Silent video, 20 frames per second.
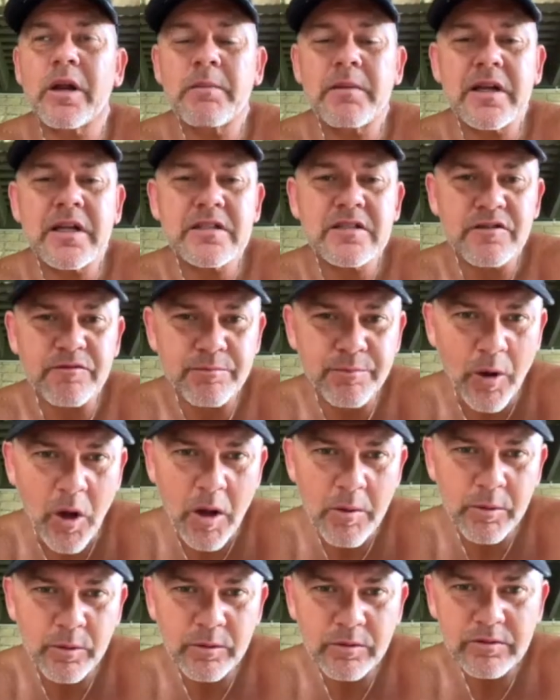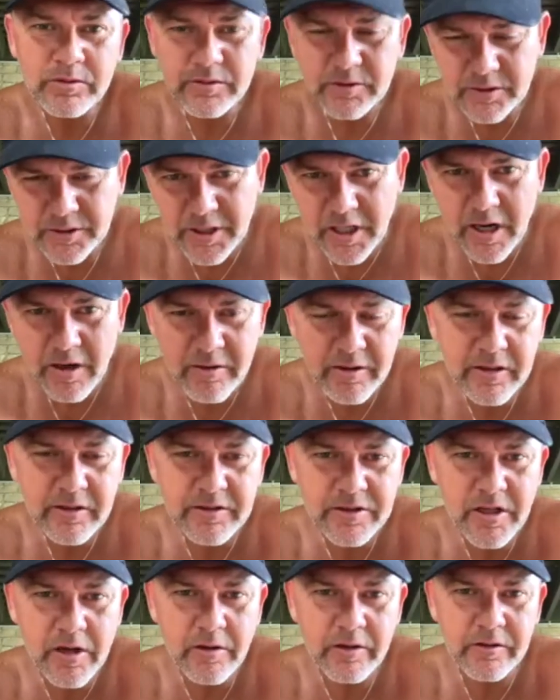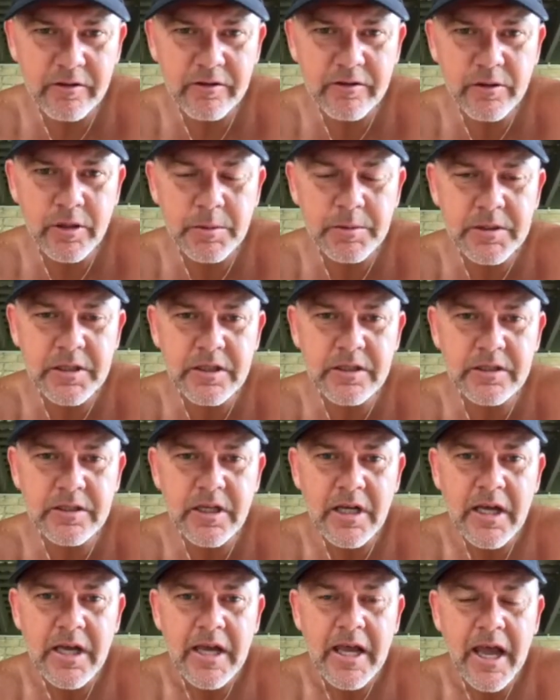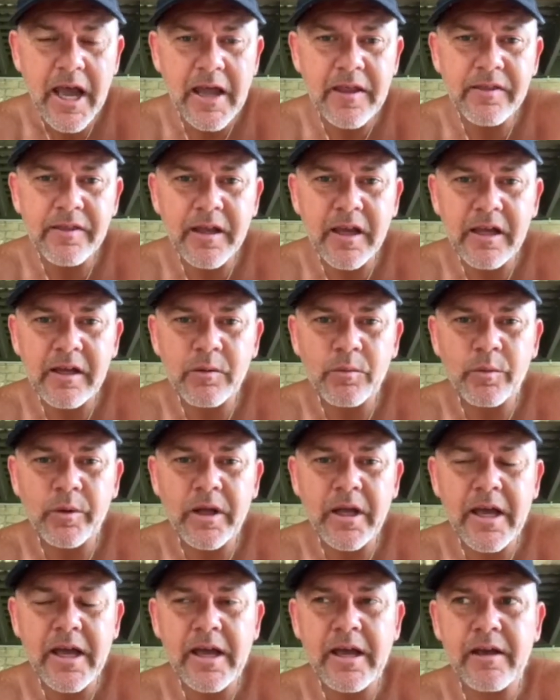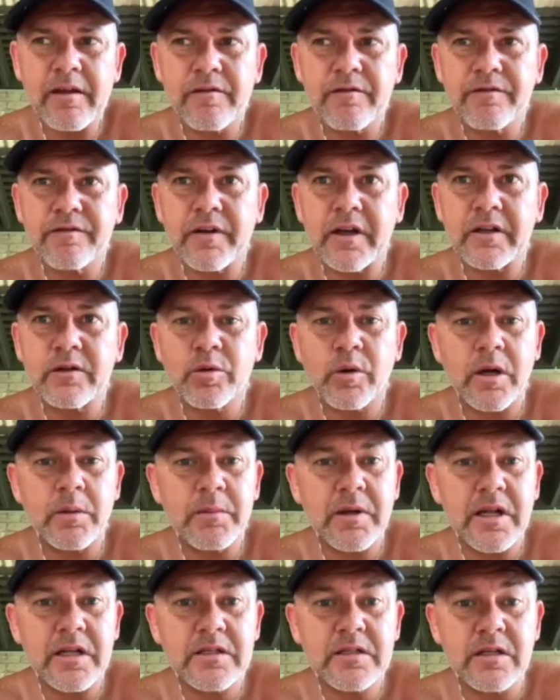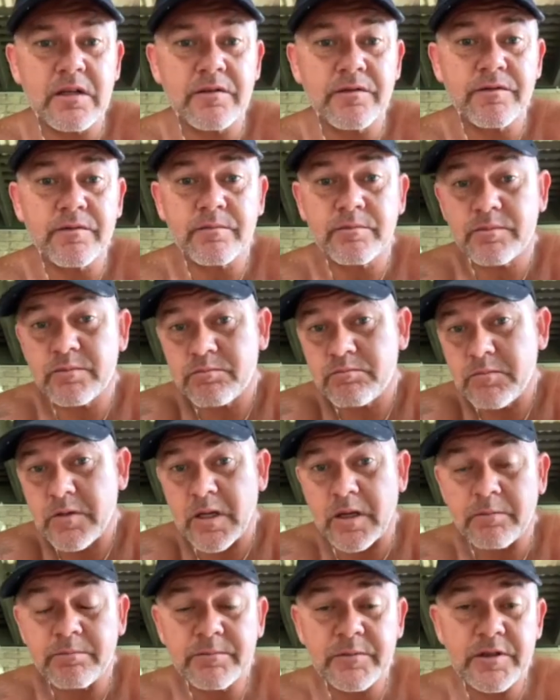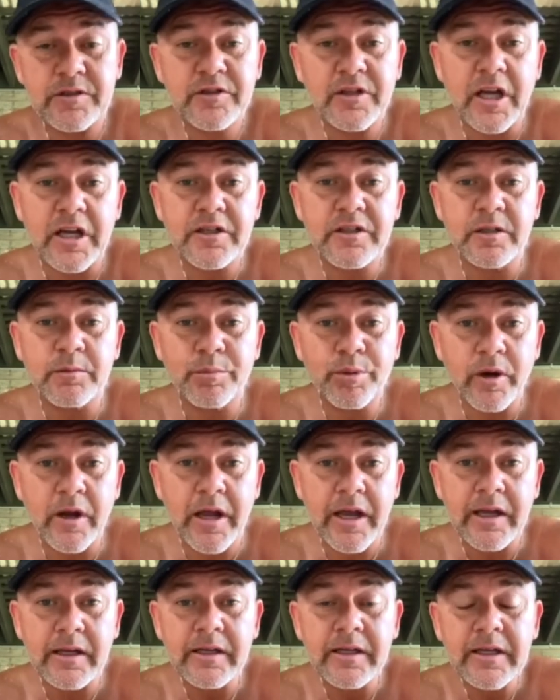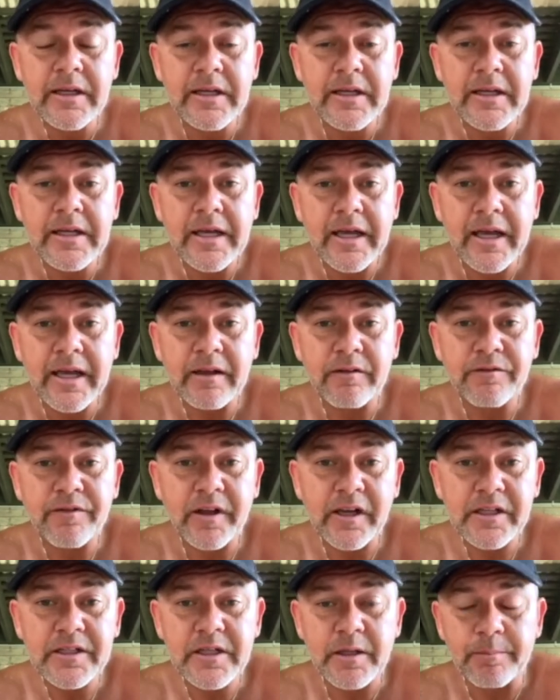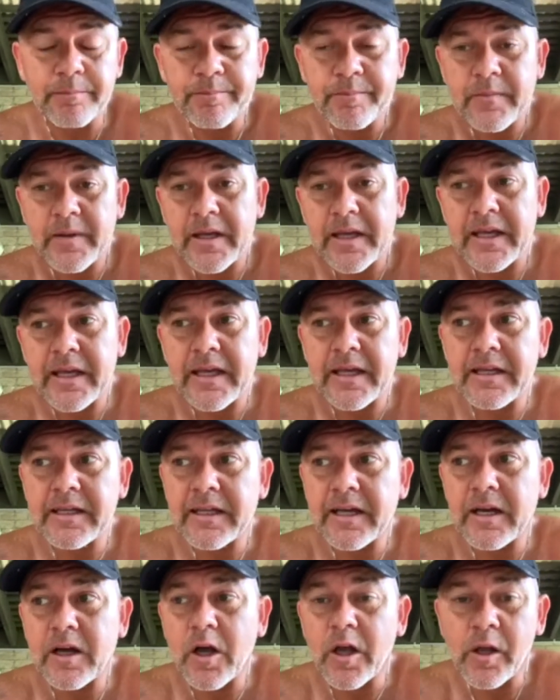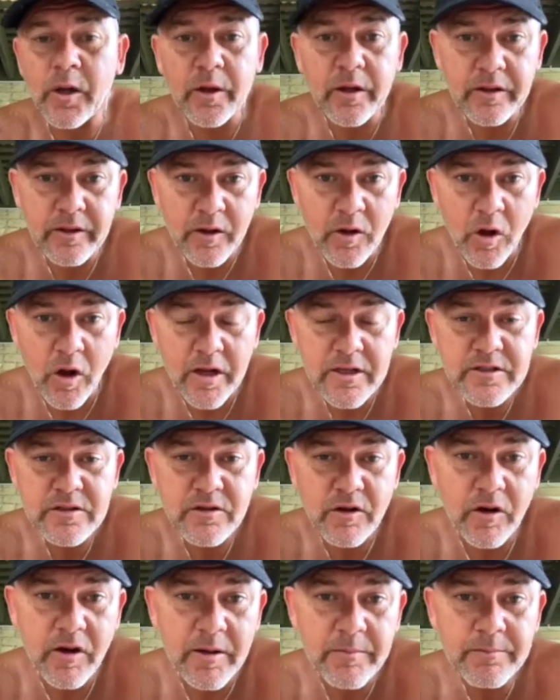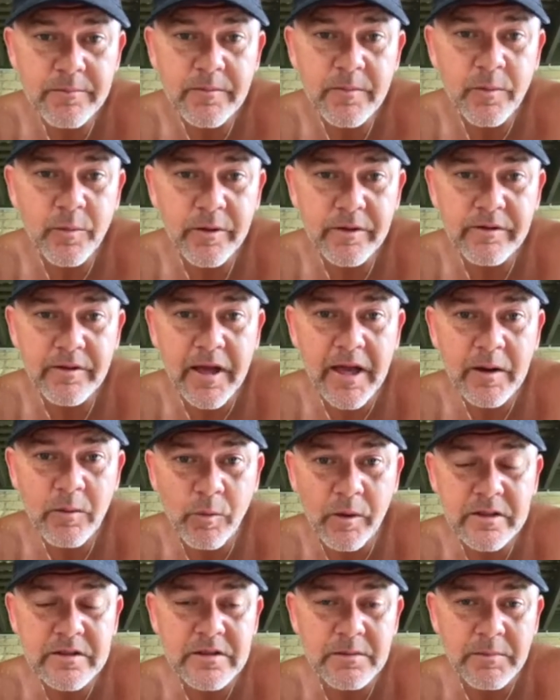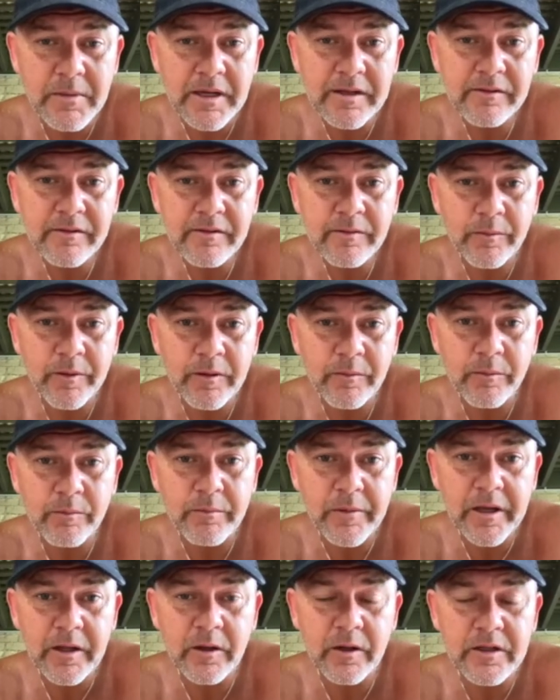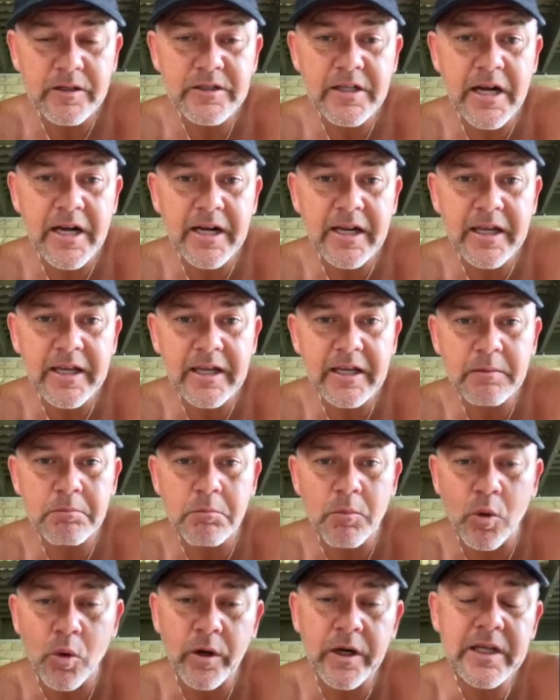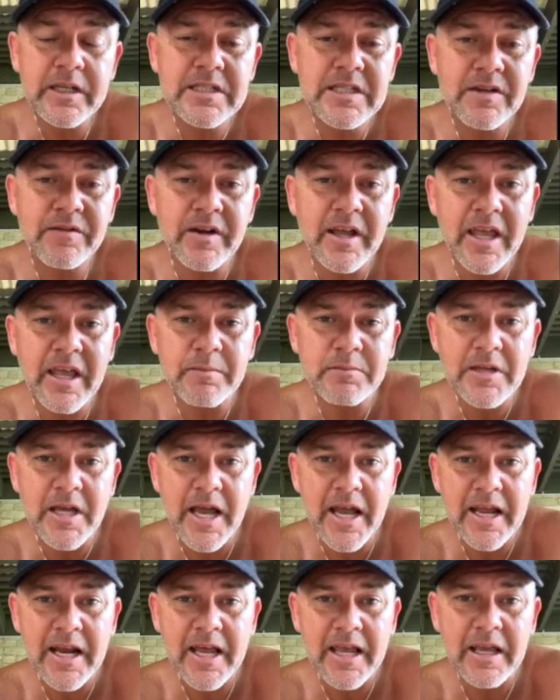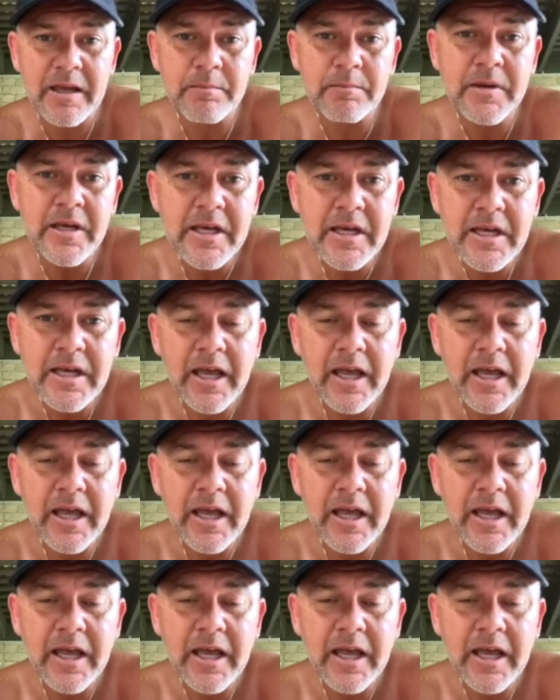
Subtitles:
minutes of Bible sharing of the scriptures, and then we have 20 minutes of, you know, discussion, prayer and fellowship. And I honor the guys' time with that once a month. We meet on a Saturday morning, 7 a.m. to 8 a.m.